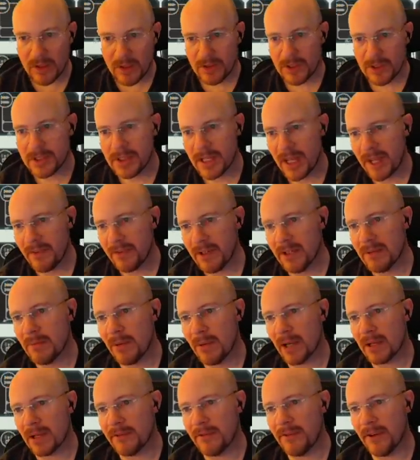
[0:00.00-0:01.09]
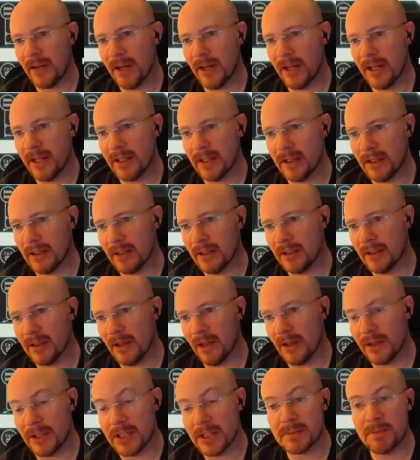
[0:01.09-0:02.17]
This heavy modified,
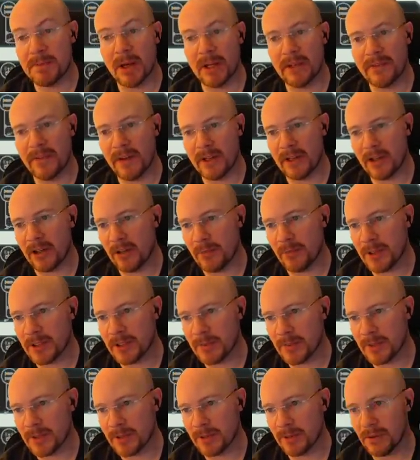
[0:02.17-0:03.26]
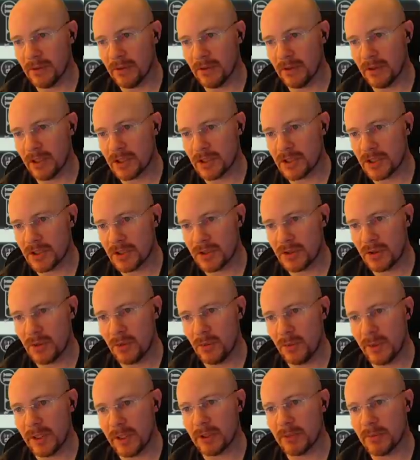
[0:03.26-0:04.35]
uh, this modified Artemis missile launches two
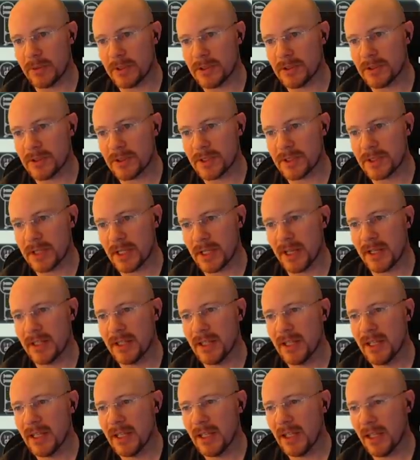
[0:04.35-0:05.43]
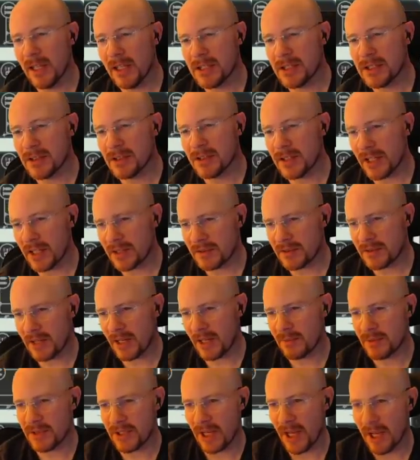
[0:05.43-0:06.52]
weaker missiles instead. Each deals extra
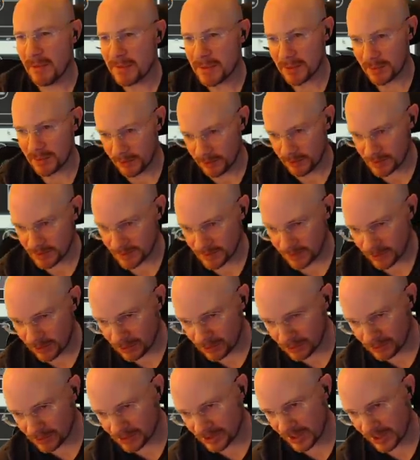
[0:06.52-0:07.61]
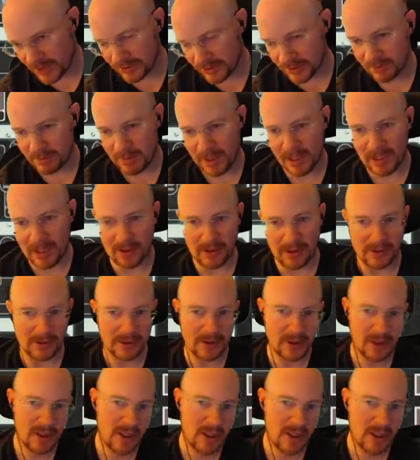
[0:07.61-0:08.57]
damage to empty rooms with hull-shattering payload.